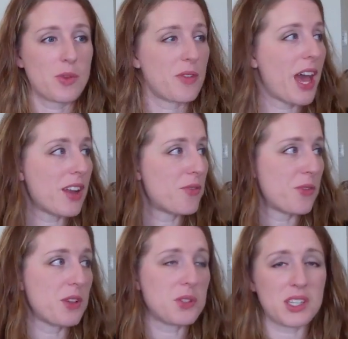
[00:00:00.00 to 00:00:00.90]
Tara,
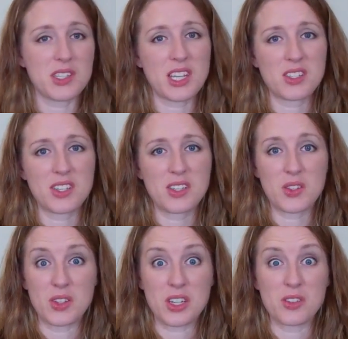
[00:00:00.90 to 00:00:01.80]
we've had a few
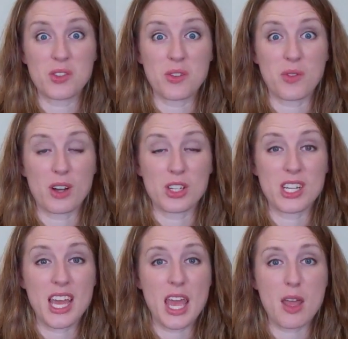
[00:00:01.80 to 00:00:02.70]
successes, none
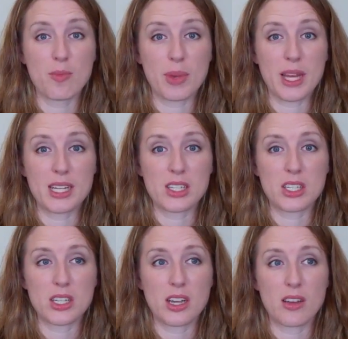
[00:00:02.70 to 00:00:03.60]
so far today,
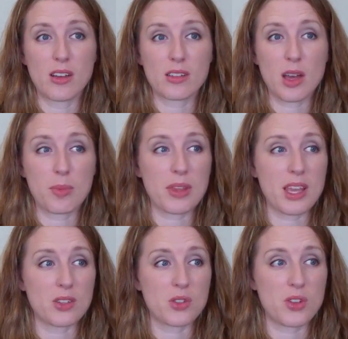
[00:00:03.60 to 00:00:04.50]
but
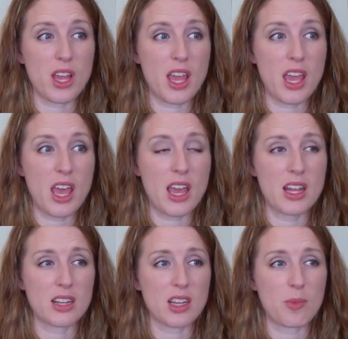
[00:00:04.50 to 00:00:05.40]
a couple
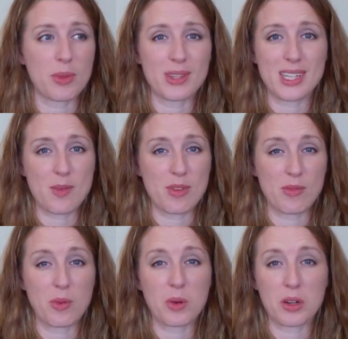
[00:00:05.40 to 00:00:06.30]
yesterday and a couple
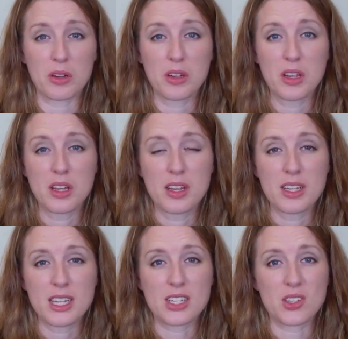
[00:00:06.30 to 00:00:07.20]
the day before.
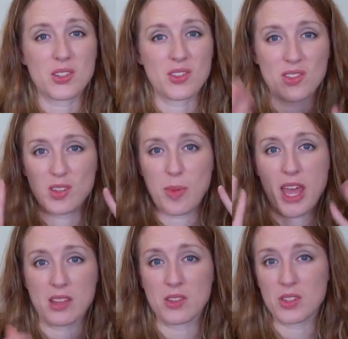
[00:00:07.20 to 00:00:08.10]
It just
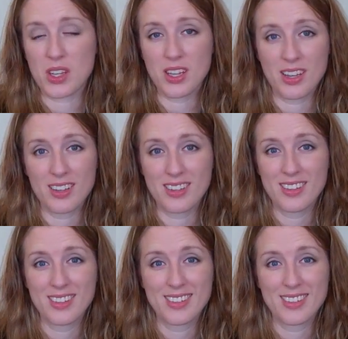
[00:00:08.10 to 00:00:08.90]
depends.